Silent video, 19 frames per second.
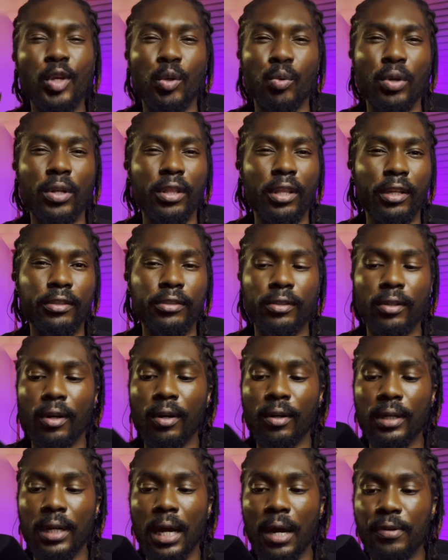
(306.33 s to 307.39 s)
a quick test
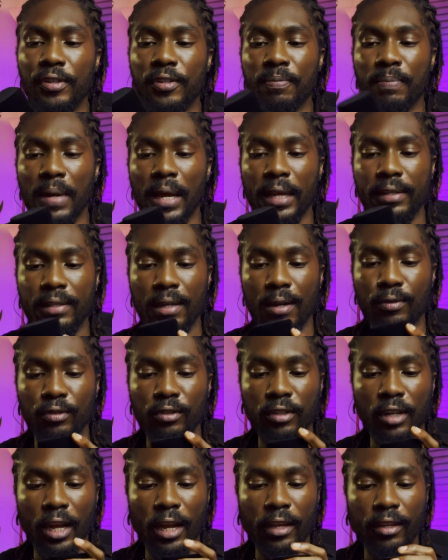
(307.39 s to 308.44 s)
on how this mic sounds
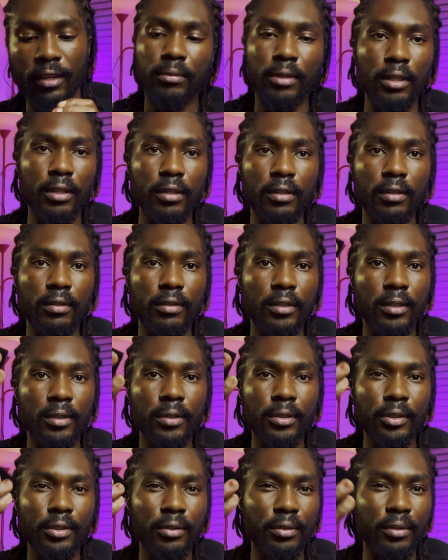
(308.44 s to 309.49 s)
like. The
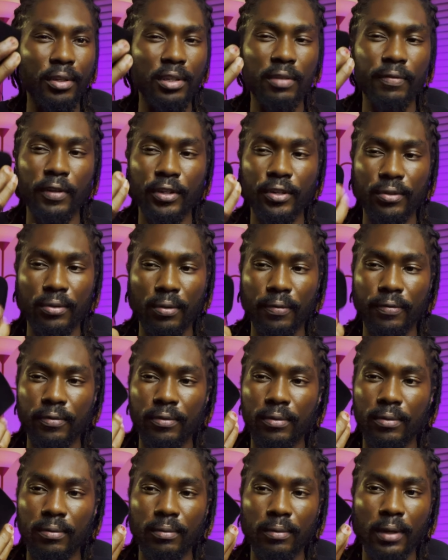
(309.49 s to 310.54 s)
cushion here is very
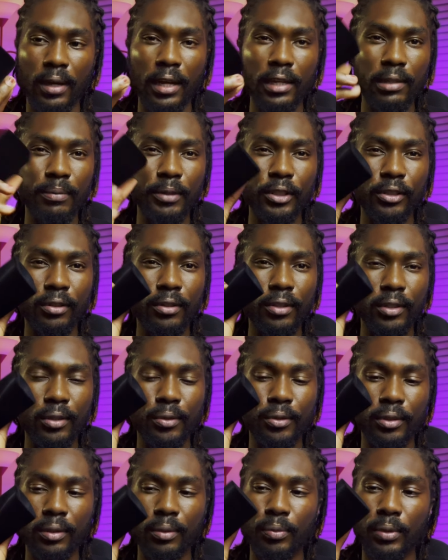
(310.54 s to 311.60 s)
soft. I didn't mention this
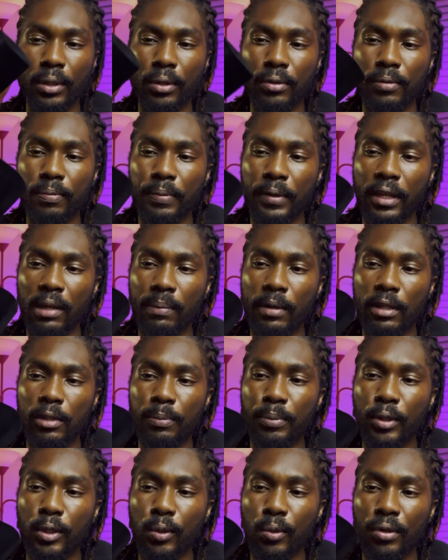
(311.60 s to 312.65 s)
cushion when I was speaking about the
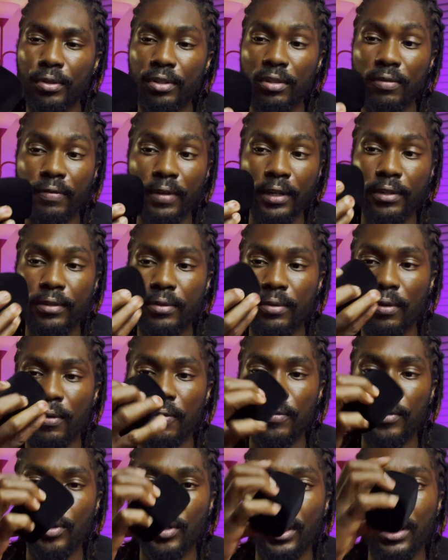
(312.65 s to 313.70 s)
beat quality. It's very
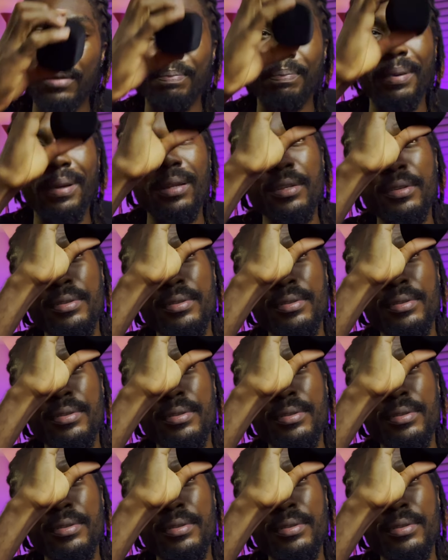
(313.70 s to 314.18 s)
soft. You can barely